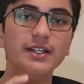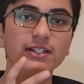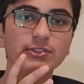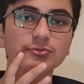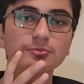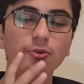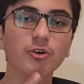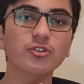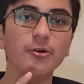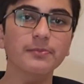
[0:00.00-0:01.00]
into
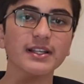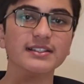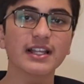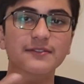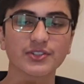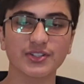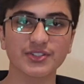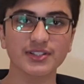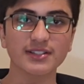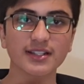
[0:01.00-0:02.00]
more complex life
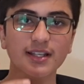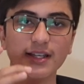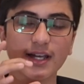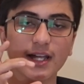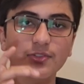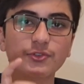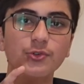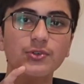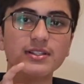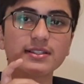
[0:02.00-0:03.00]
structures, and
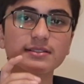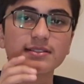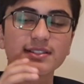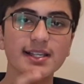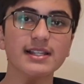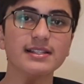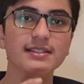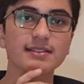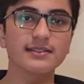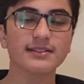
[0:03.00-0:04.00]
those
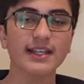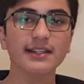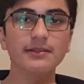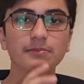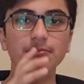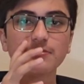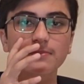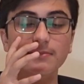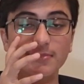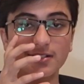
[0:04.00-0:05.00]
cells then
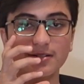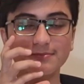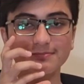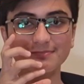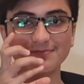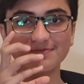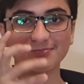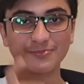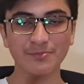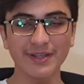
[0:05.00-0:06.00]
were
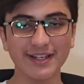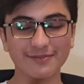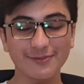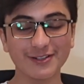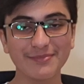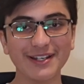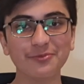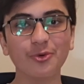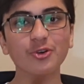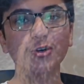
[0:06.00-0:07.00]
made more